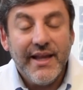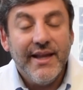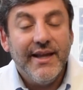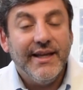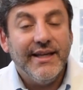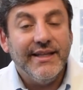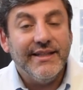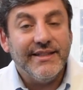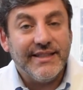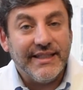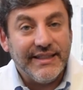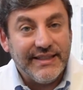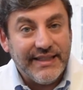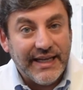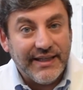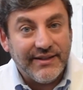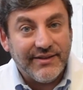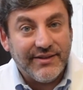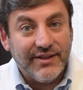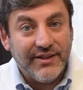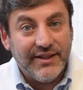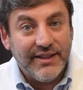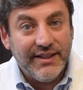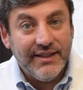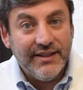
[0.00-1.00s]

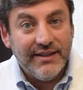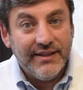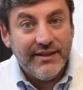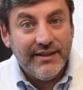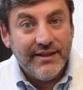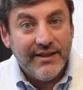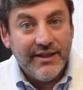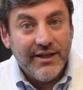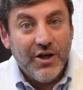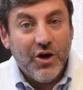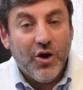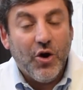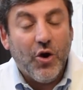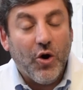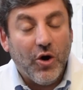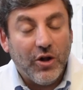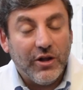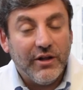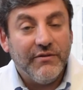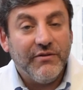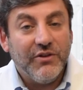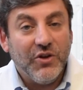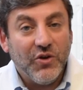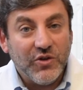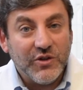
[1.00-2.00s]
Incidentally,
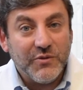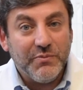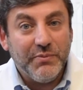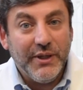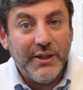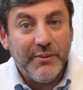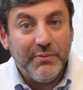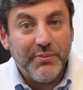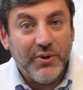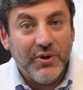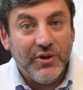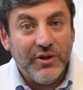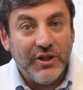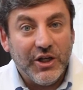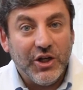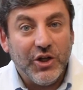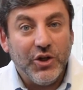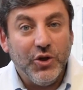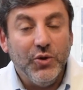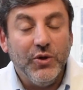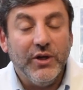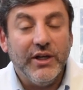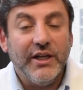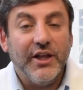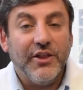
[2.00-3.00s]
all of those people,
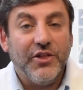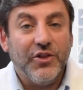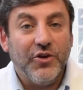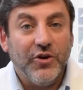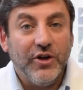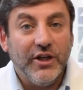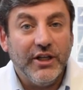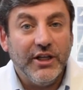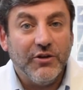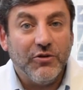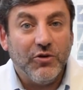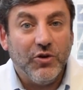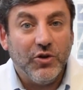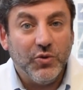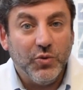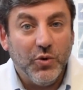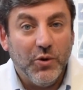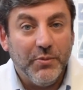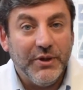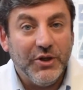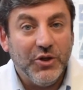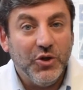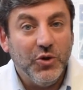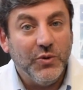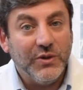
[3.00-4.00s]
including a 30-year-old
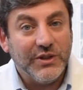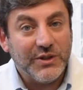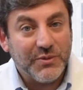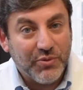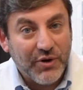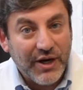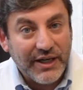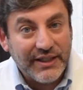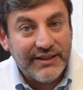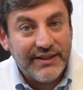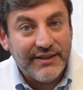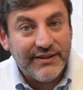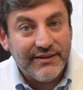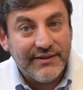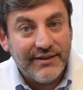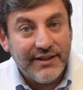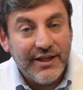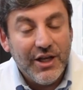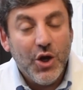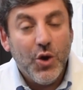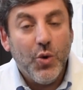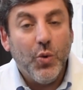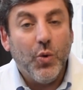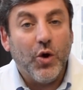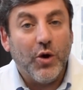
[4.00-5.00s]
woman who was pregnant,
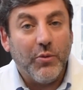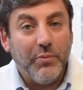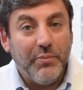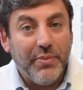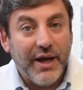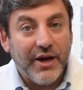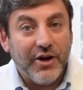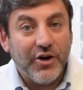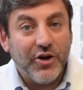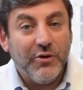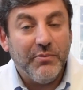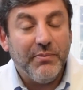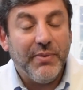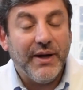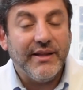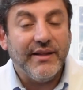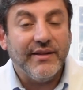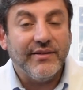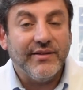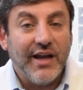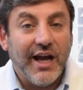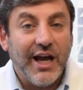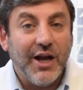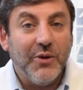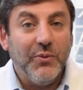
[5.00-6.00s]
were better by
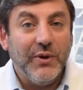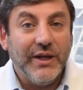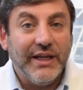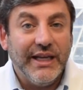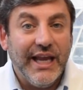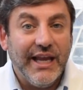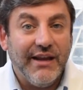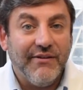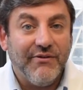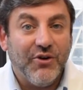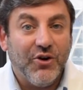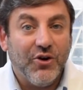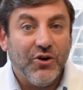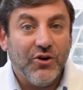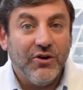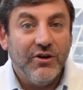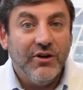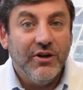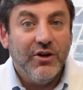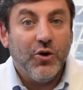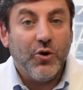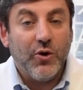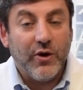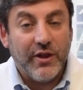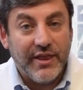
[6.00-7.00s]
the time we gave her
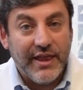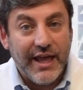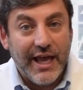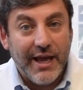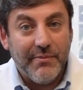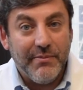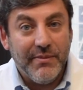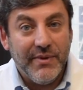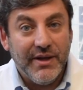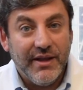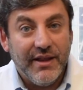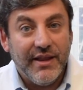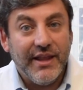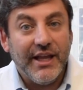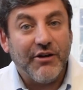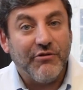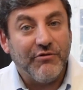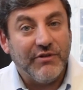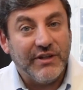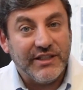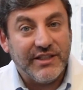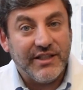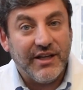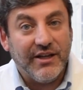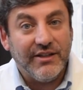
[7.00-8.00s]
or them their
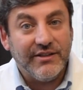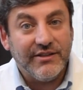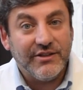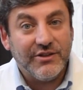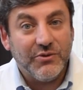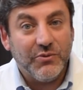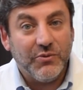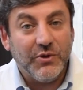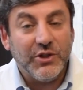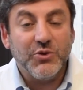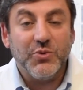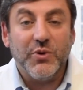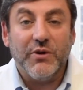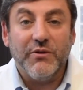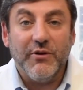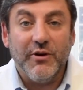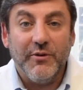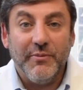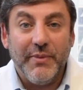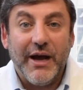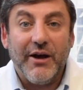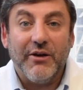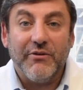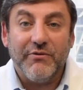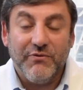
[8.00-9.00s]
results, which were
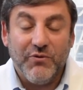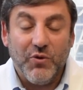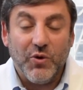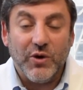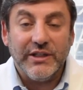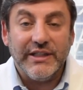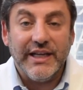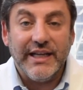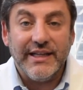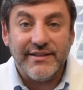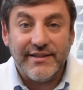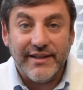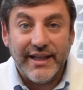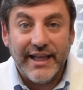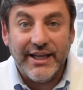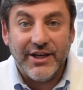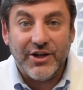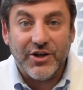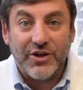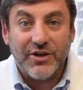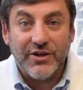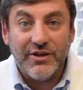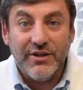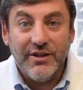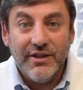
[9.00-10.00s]
about 4 days
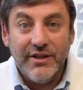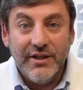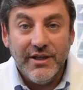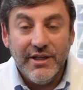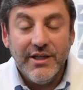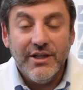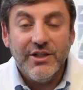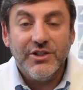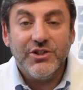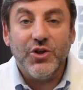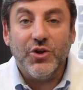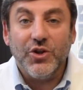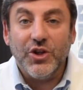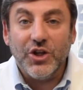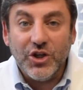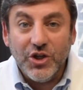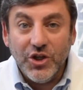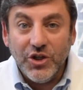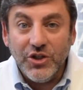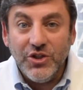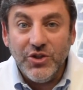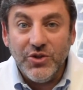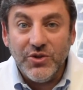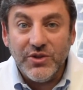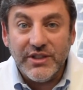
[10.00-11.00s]
later. So the
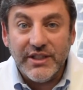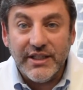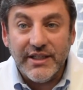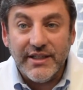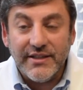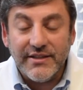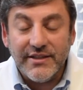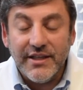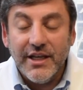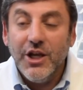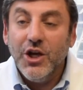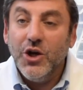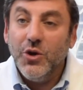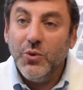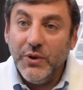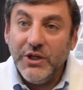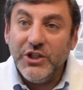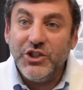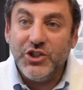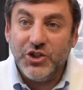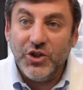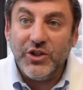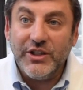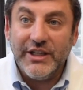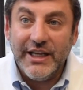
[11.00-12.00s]
good news is we
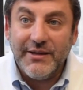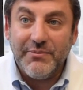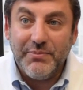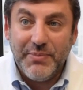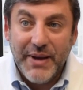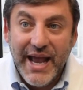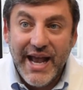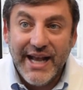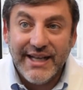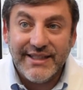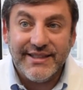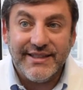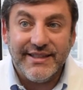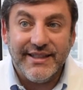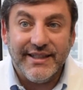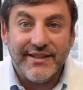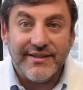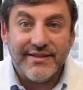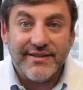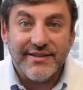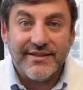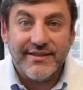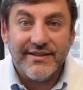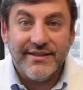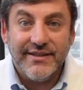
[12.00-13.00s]
should get past
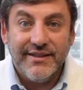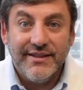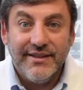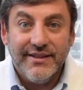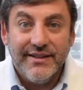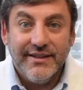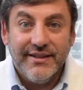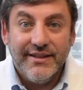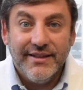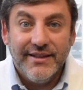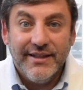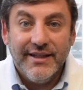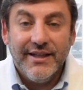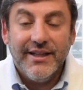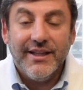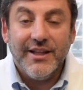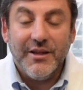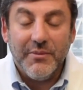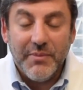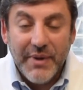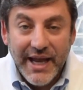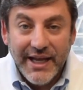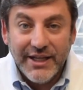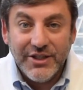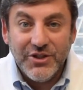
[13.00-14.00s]
this. The
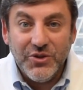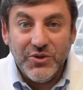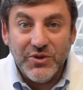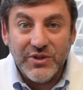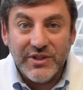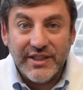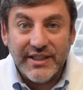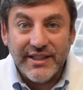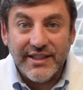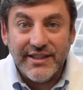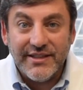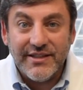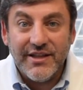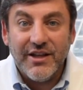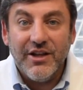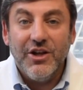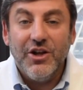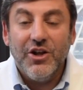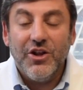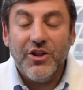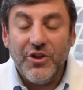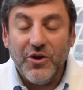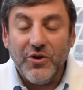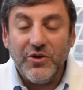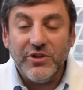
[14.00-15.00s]
bad news is
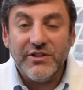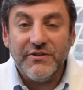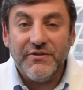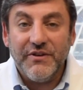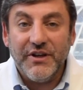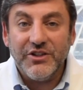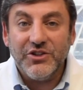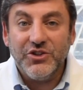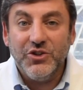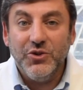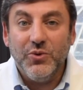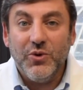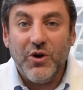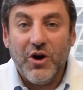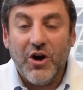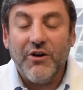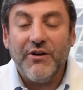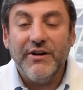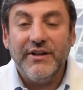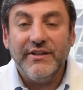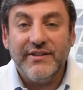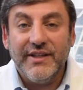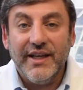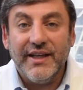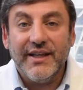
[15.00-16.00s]
those of us who
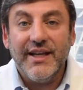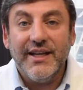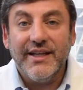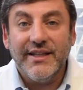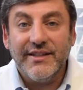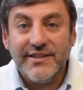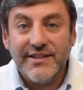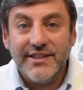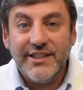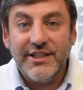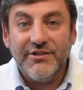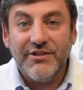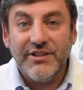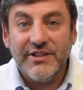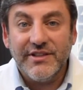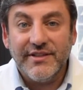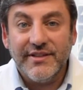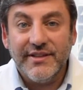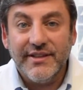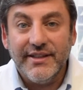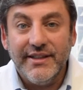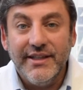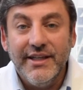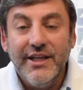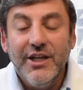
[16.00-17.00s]
aren't taking it
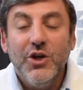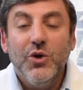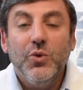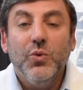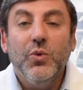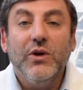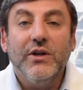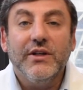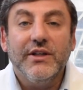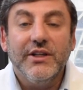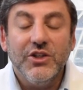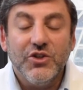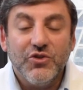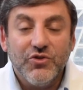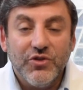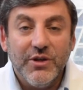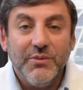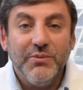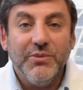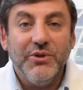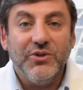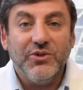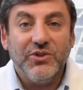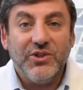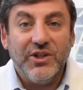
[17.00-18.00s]
seriously will
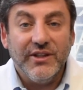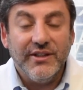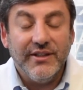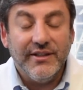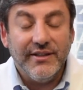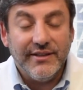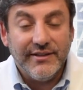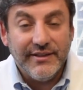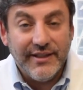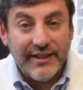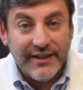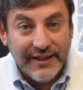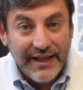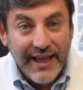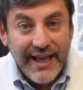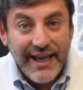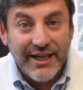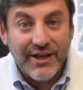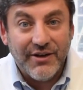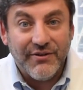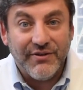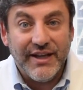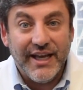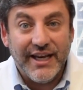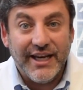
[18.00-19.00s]
contribute to the delay
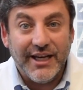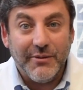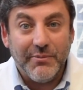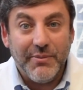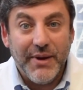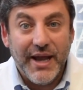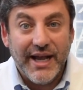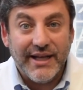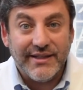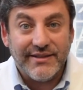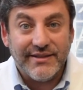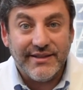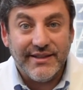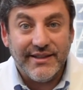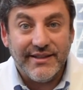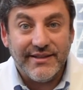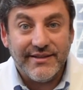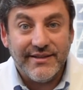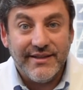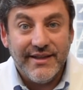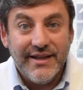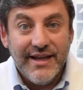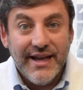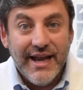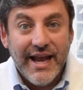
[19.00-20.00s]
of getting past
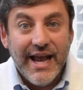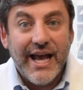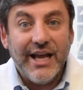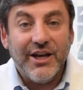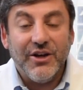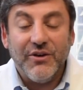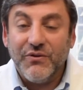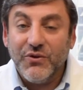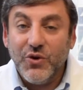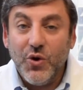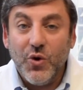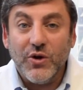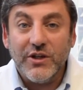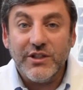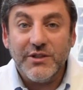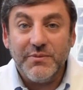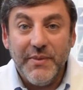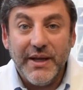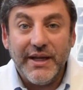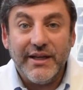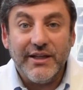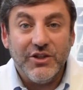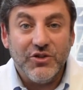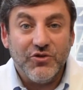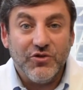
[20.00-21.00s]
this, and of course
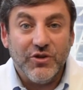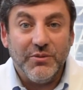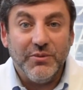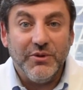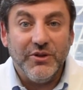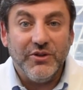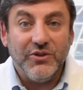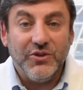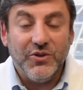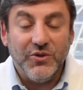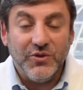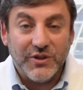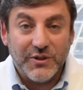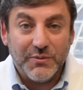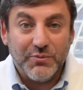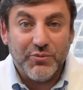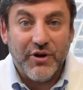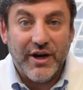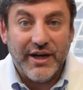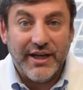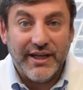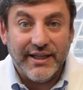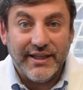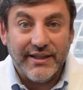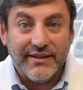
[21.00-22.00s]
may contribute to
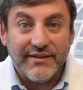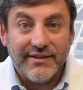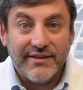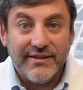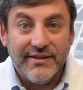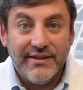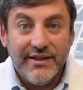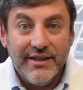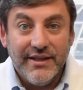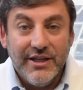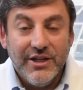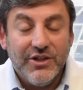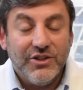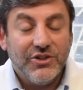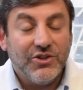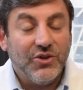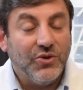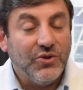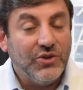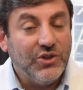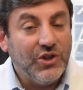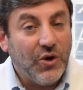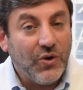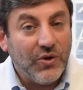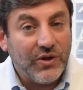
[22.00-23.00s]
spreading it. So
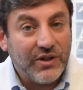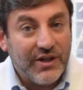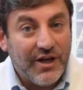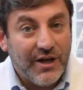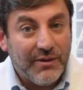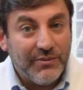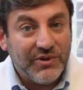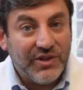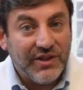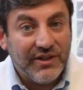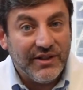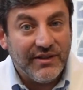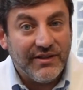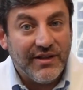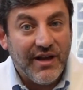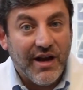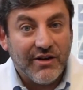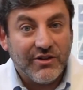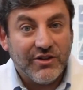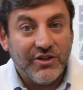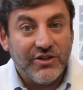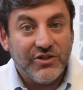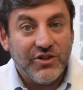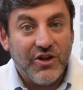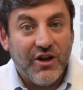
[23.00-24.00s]
don't come to the
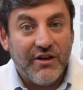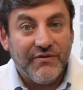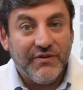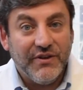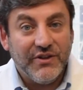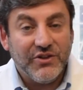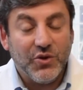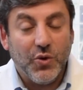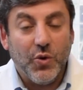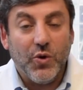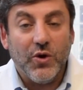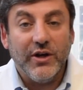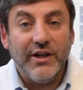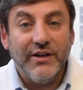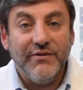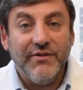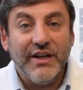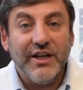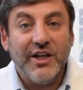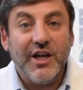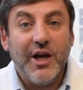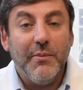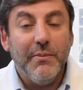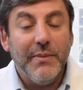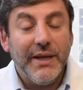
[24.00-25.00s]
doctor's office or
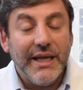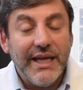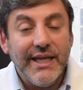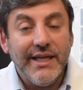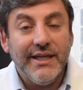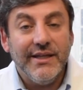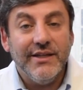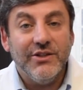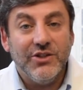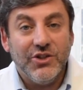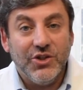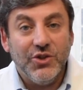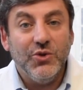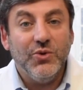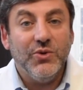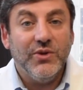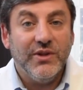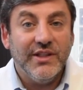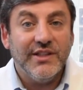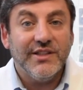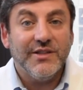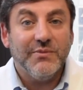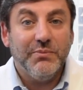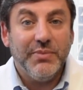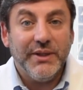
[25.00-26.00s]
even come into
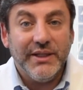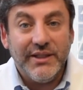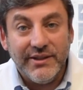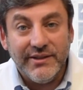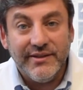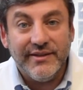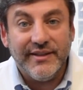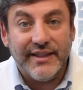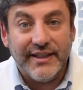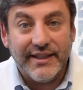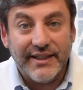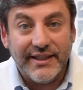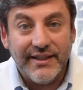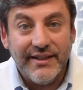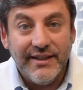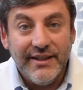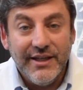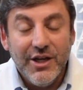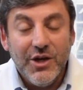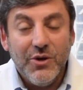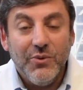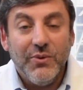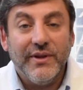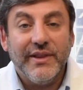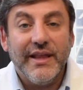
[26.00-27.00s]
this building
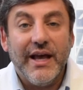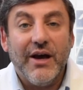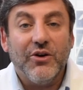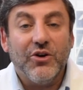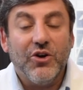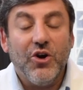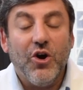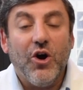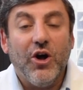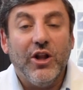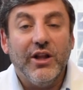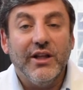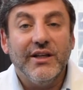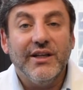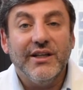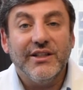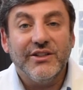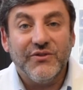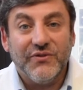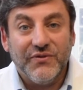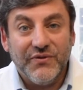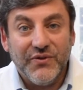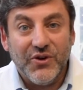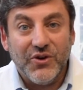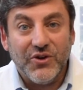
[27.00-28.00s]
without calling
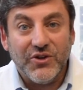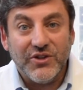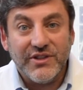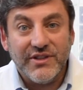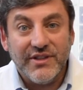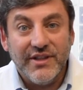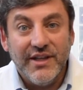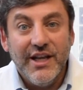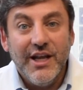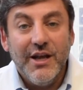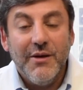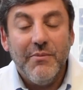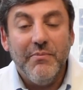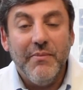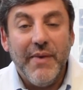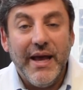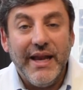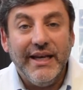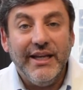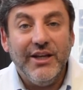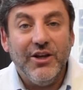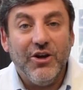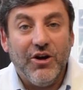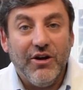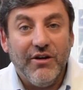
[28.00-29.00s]
us first.
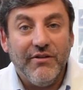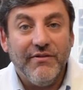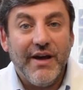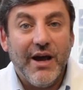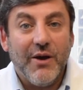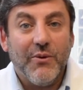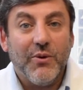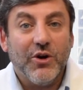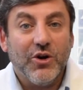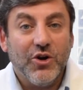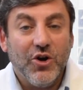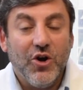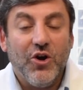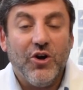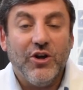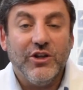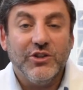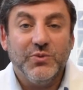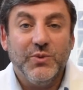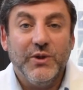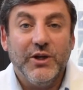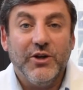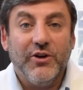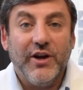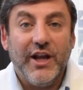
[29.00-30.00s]
Many of our
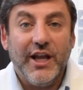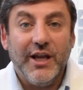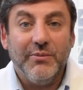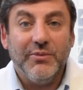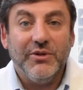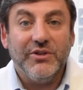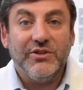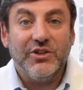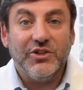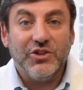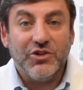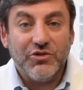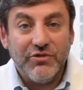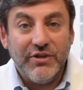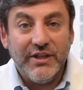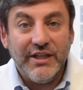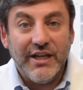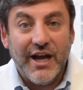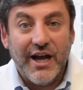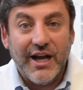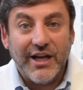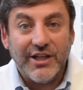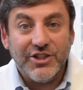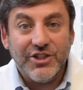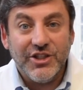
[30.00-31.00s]
calls we are able to
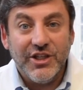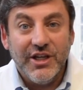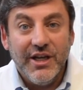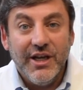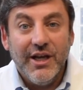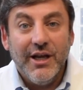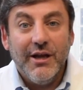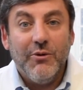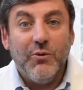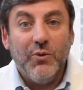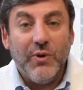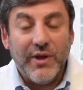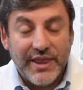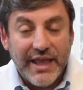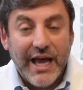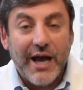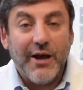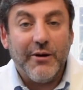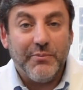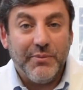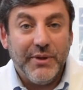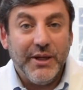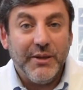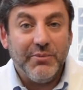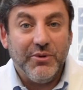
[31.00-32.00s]
triage
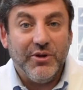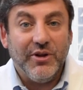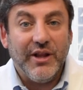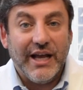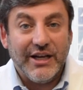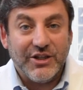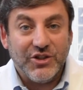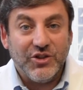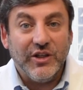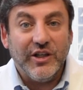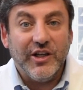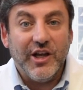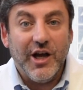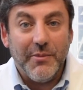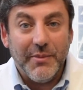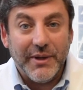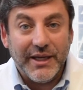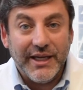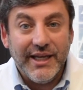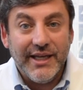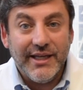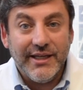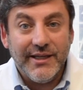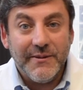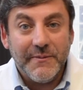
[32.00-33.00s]
without people actually
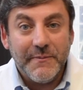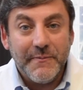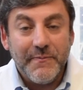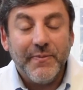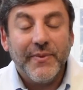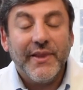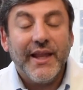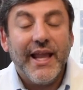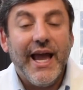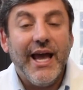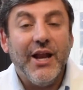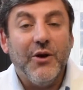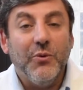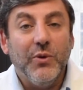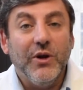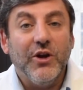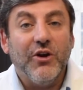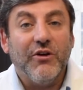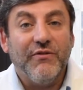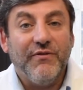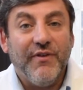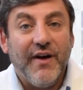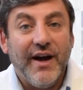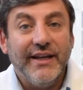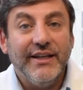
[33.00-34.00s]
coming in, and we
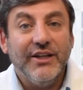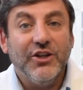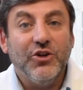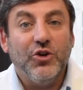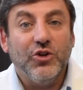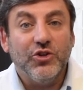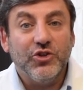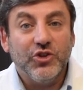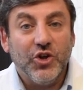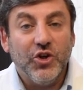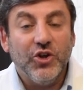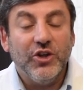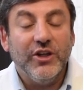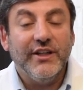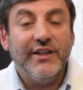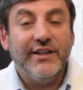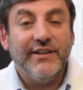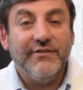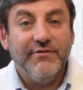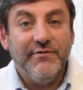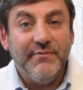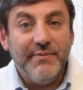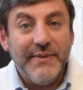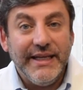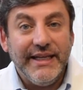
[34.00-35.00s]
are finding
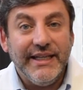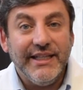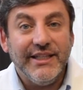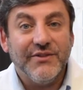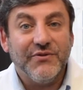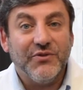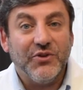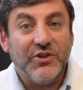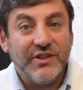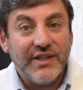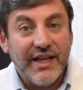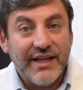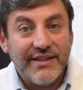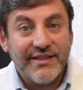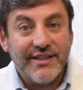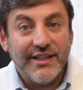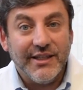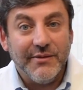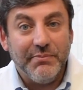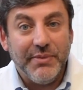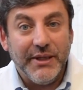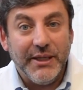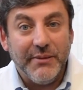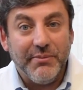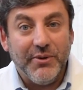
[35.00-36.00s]
alternative means for
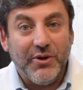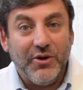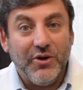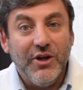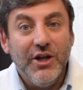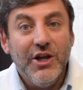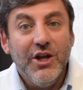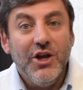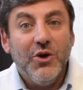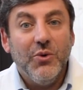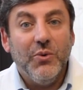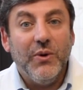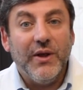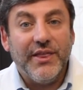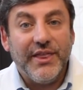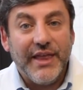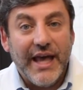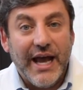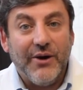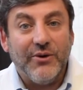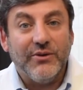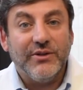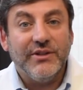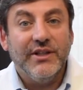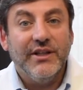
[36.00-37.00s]
testing people
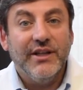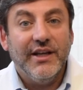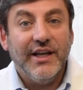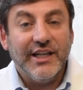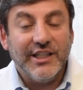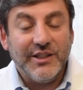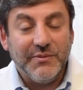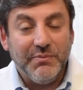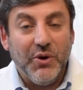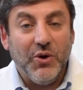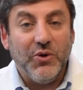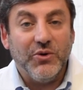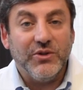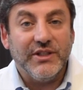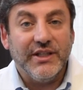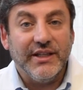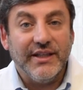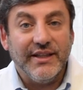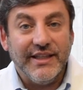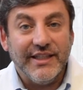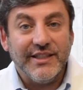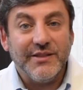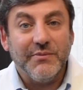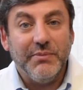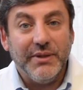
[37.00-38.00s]
without
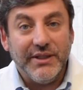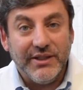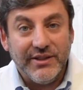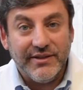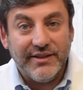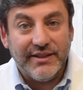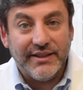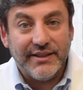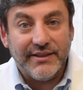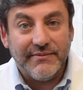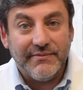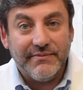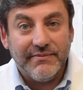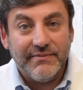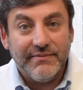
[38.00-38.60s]
exposing this building.